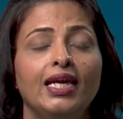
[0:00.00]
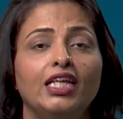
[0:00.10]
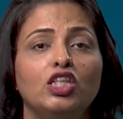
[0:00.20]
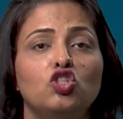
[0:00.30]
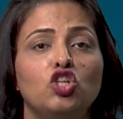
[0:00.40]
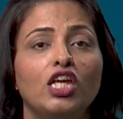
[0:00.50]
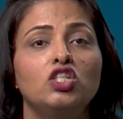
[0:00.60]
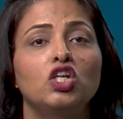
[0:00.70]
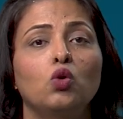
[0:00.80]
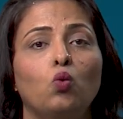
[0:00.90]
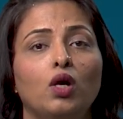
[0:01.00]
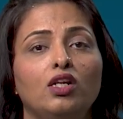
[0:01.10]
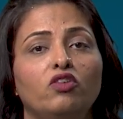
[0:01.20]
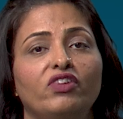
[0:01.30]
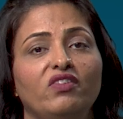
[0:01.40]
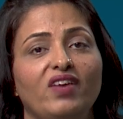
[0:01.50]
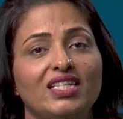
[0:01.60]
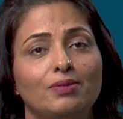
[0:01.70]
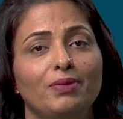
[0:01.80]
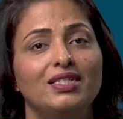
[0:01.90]
in the changing world of
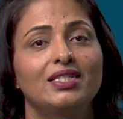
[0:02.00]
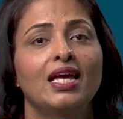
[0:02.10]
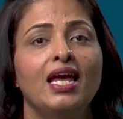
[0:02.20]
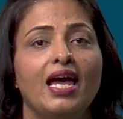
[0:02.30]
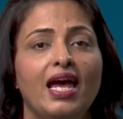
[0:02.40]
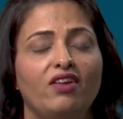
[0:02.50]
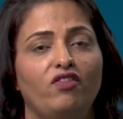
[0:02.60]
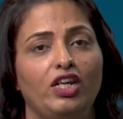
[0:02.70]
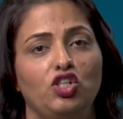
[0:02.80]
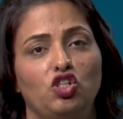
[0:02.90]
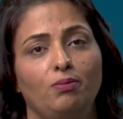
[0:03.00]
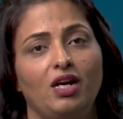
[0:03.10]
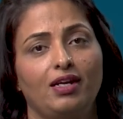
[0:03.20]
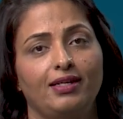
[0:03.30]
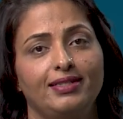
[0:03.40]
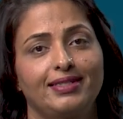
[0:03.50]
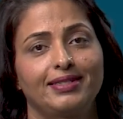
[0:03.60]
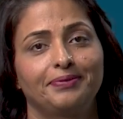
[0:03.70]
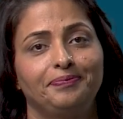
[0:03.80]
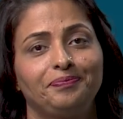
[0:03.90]
investments and financial markets.